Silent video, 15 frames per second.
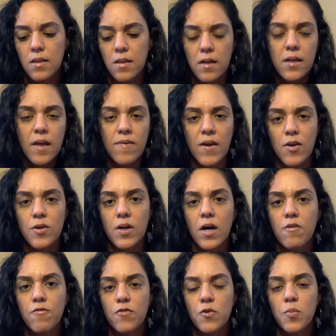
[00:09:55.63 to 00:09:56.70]
again, that you're
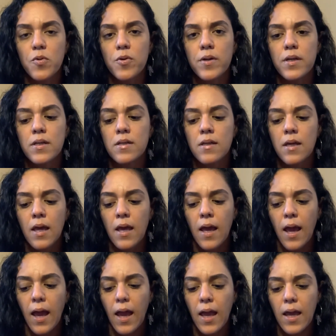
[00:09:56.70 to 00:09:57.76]
comfortable in.
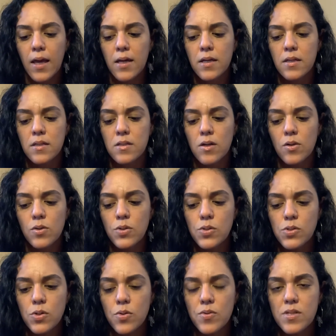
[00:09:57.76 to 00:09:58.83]
And
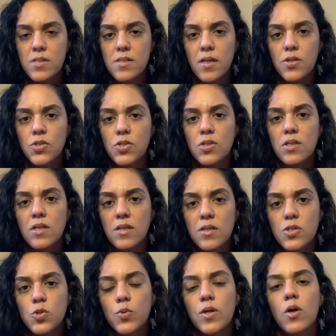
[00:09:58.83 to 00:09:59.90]
also the session
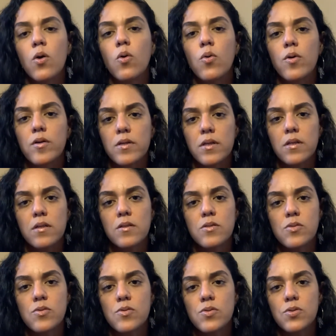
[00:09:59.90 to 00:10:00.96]
is recorded. So
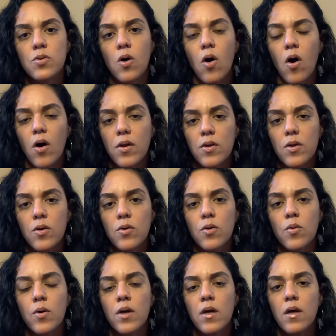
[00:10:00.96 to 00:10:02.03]
there's an
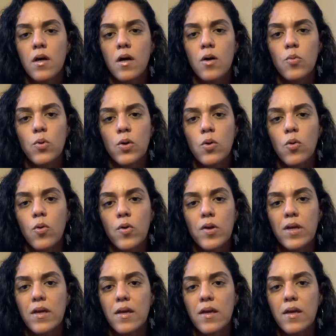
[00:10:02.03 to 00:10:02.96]
audio recording